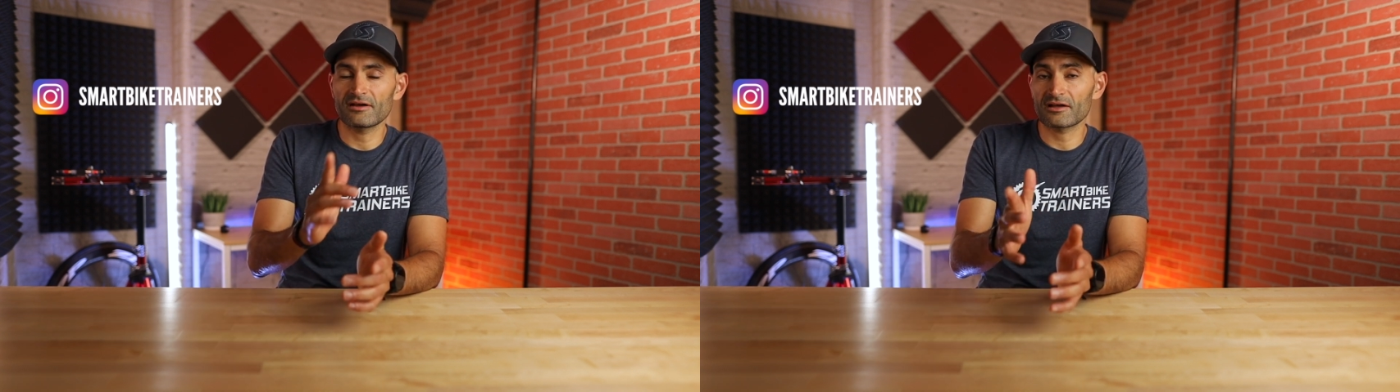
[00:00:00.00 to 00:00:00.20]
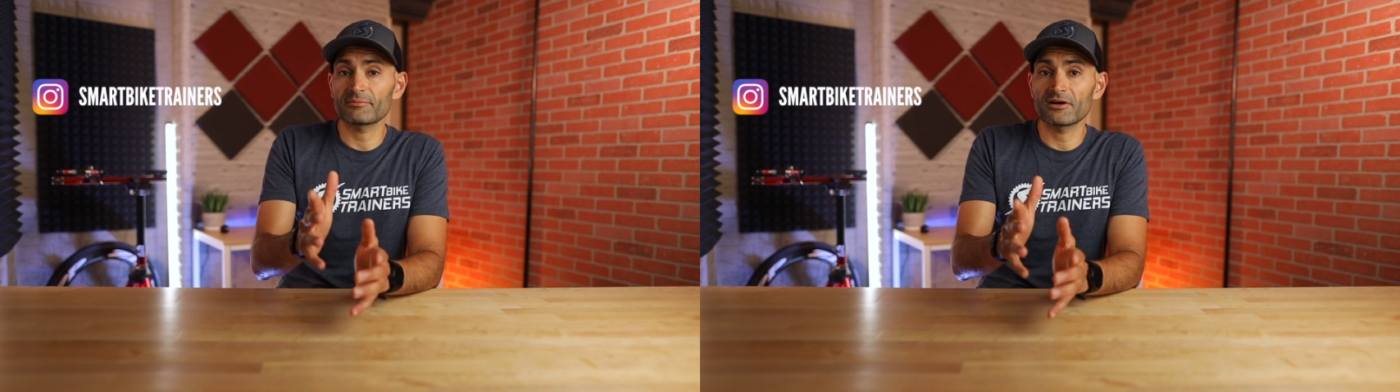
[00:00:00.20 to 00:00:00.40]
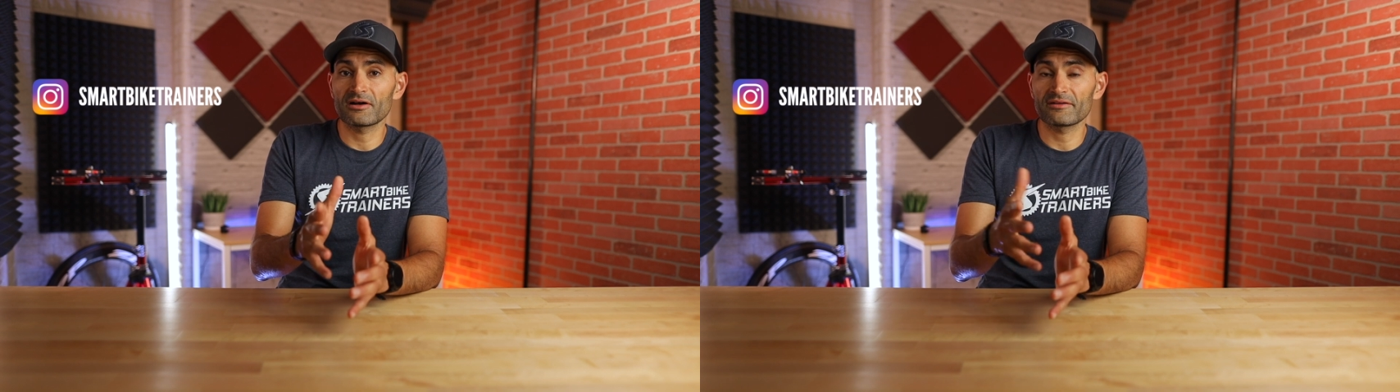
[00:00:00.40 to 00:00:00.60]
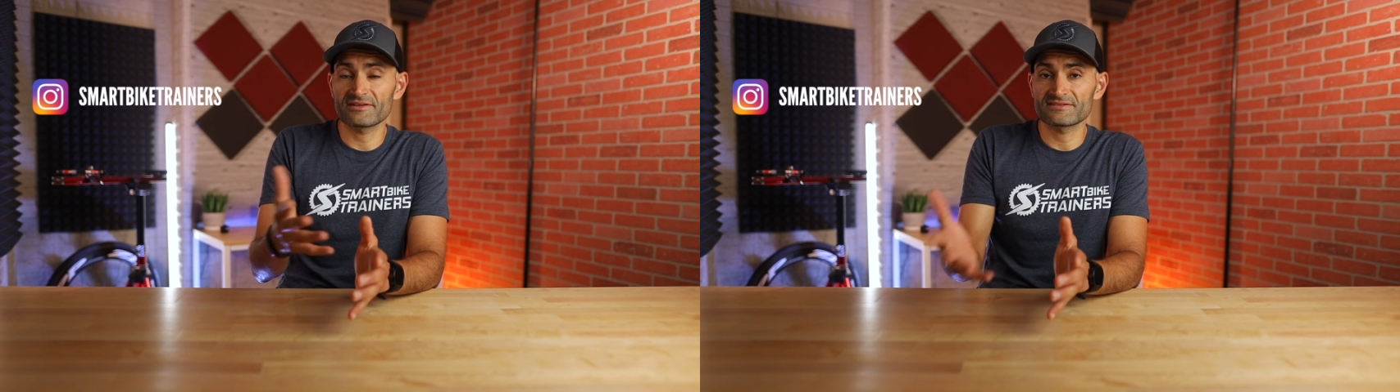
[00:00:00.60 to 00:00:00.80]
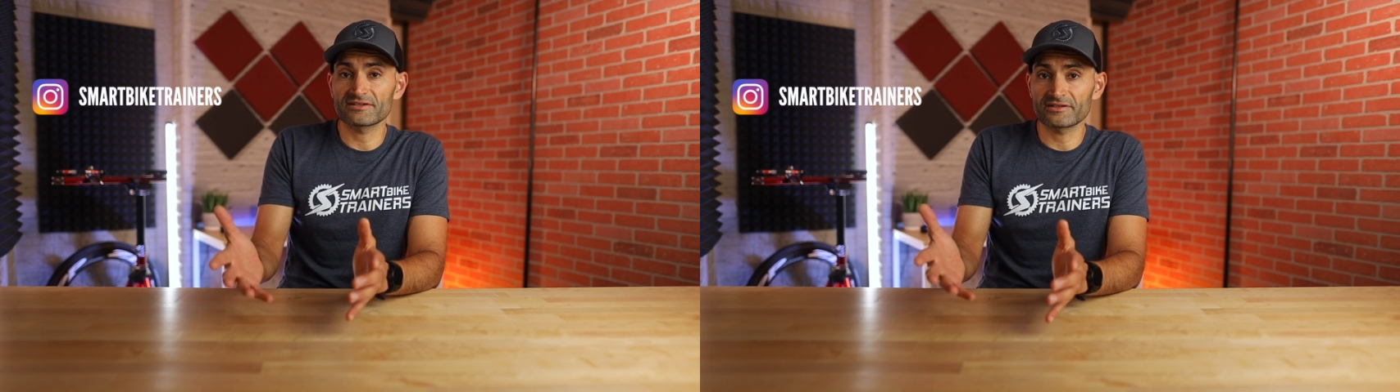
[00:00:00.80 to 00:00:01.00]
talk about
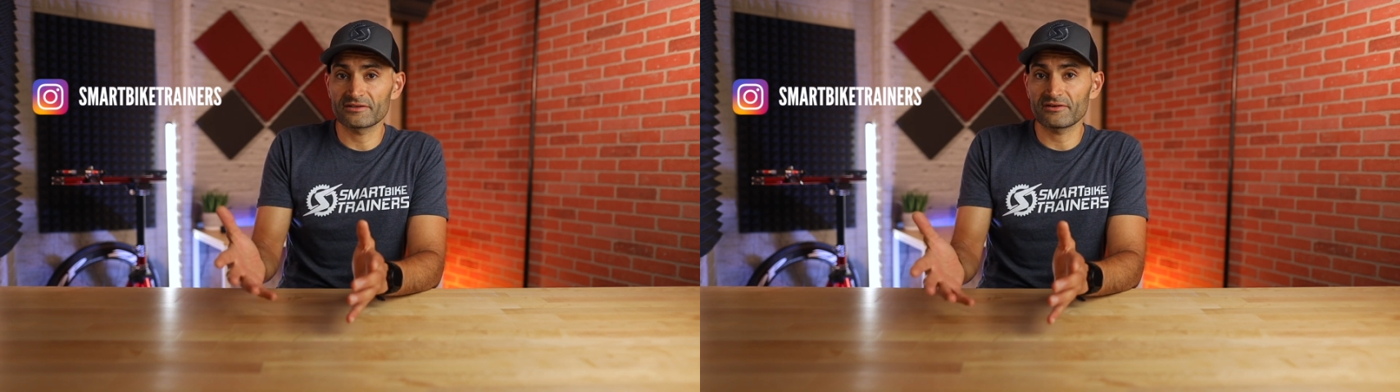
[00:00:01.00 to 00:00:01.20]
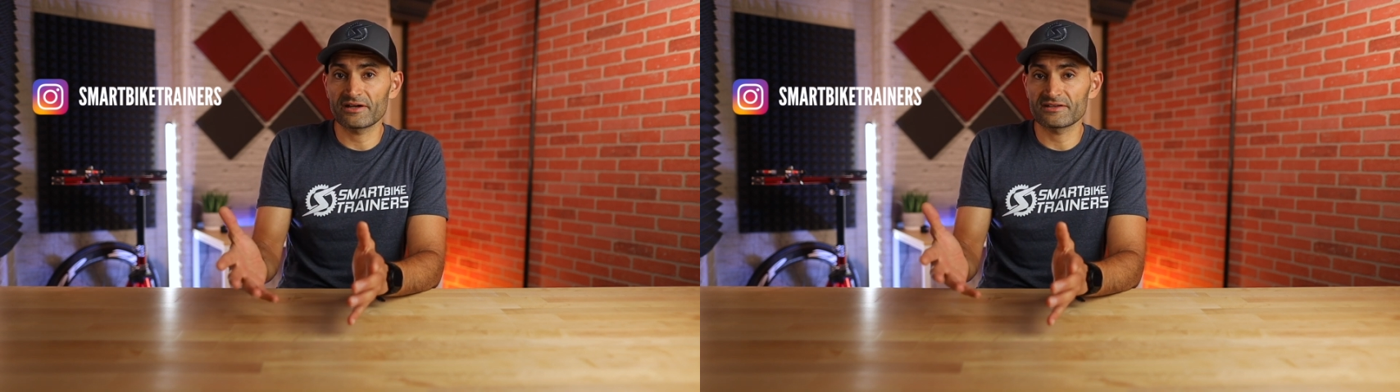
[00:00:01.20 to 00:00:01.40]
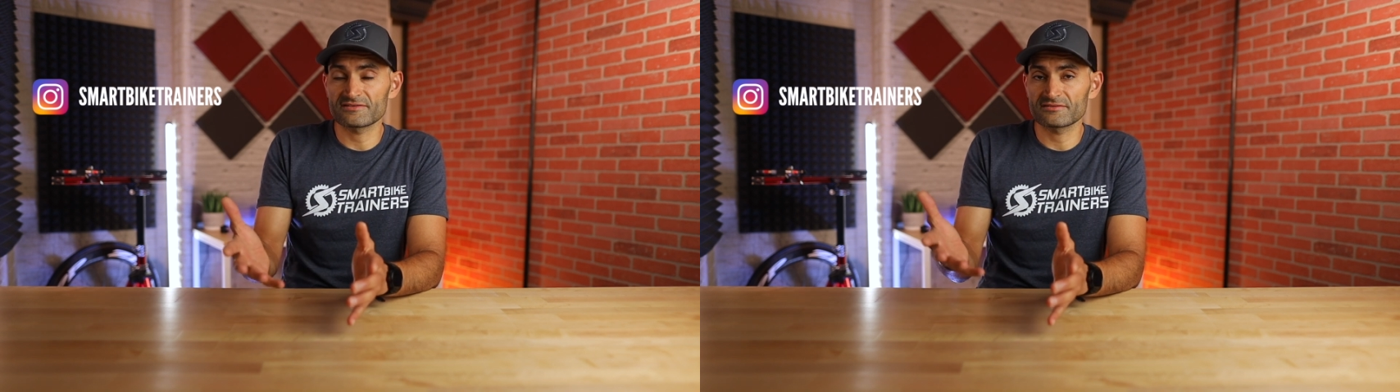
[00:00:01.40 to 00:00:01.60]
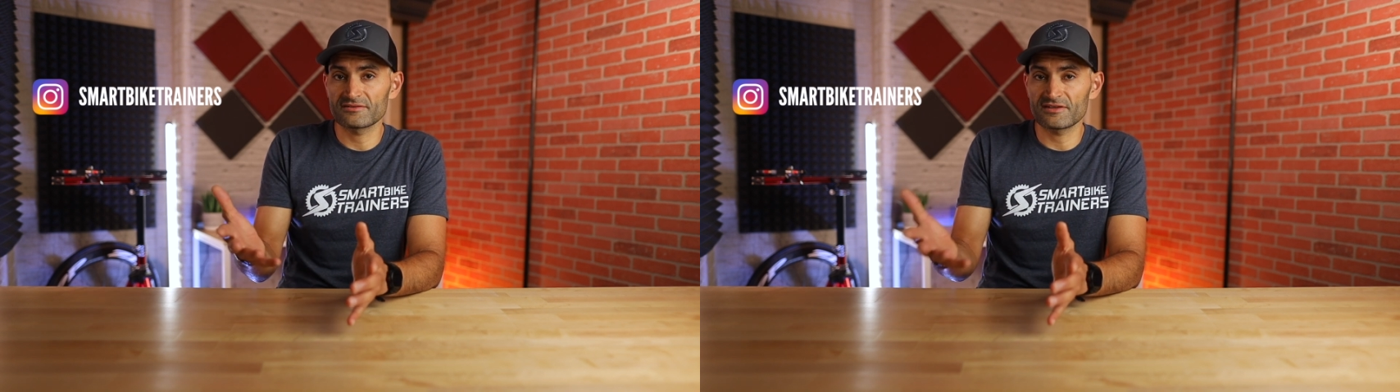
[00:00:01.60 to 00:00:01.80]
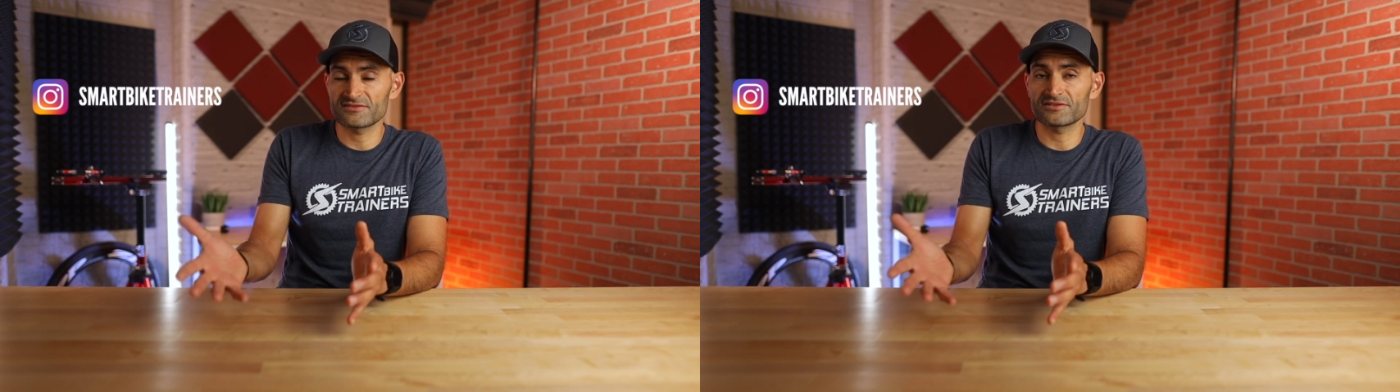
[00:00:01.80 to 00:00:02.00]
the steering device,
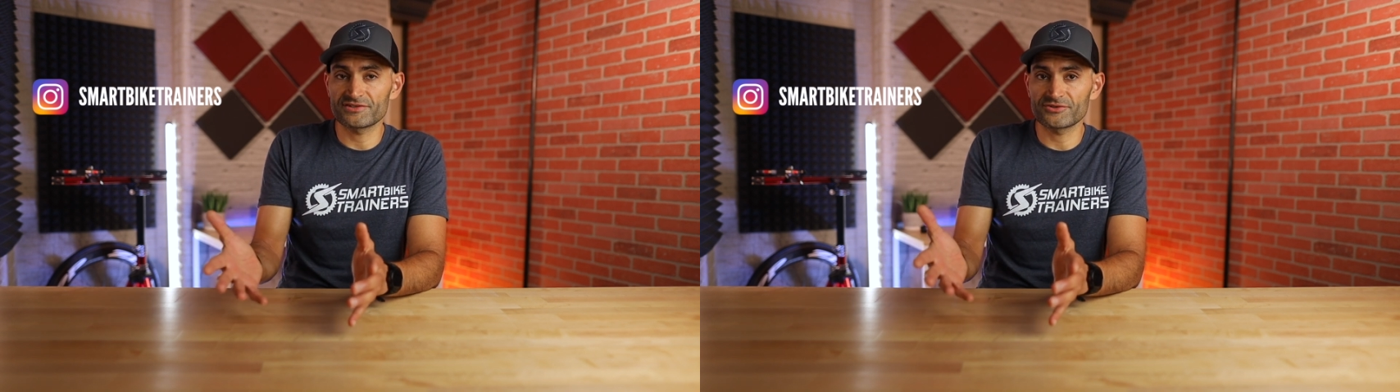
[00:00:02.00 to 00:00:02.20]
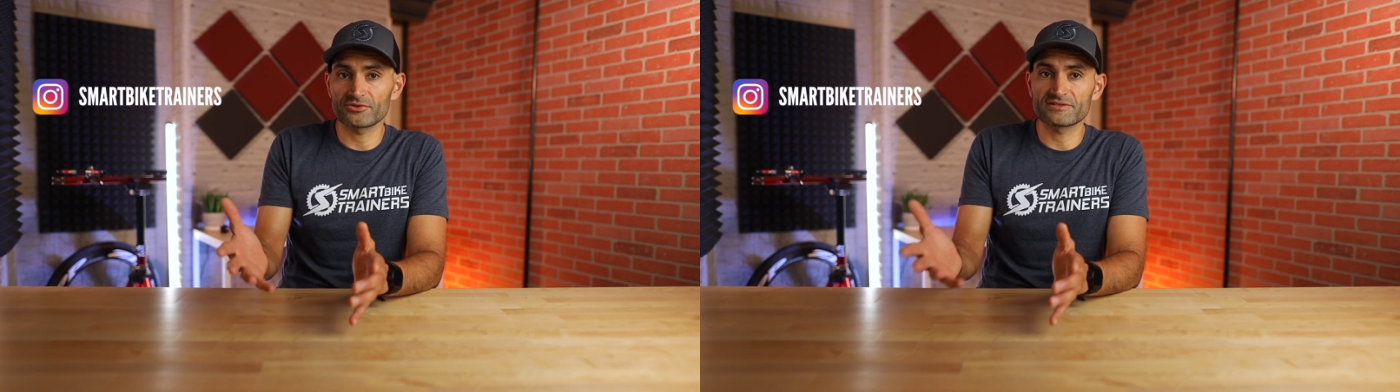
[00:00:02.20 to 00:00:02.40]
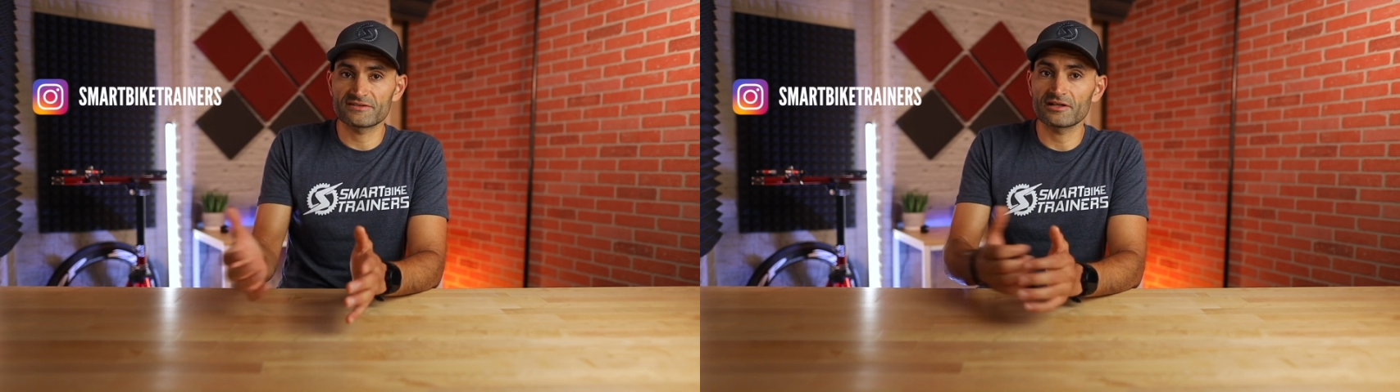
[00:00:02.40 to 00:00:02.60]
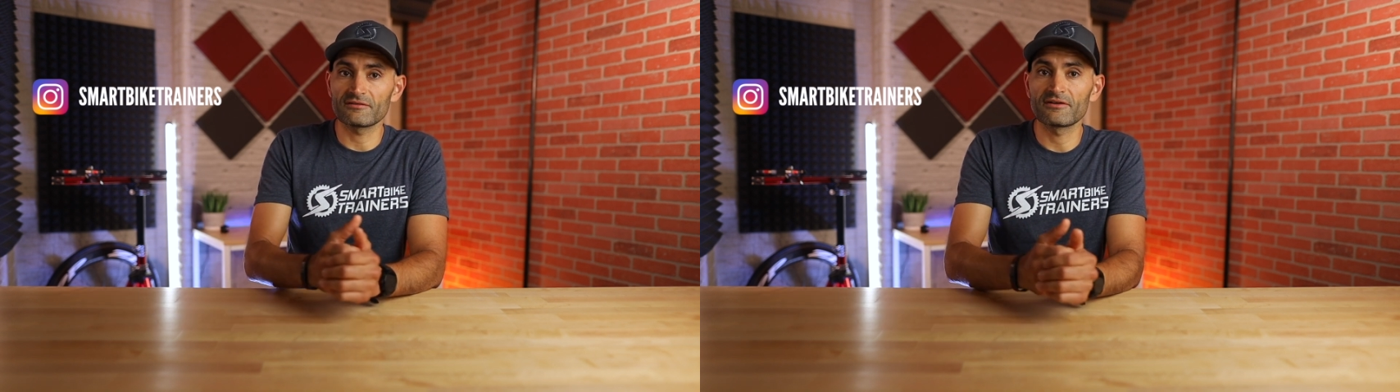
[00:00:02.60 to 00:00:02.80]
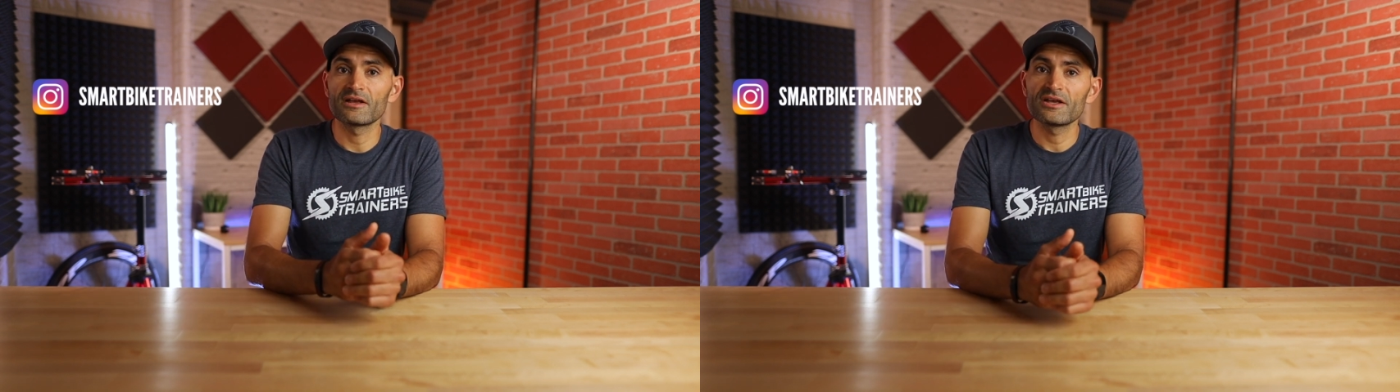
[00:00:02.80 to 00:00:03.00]
the Sterzo itself.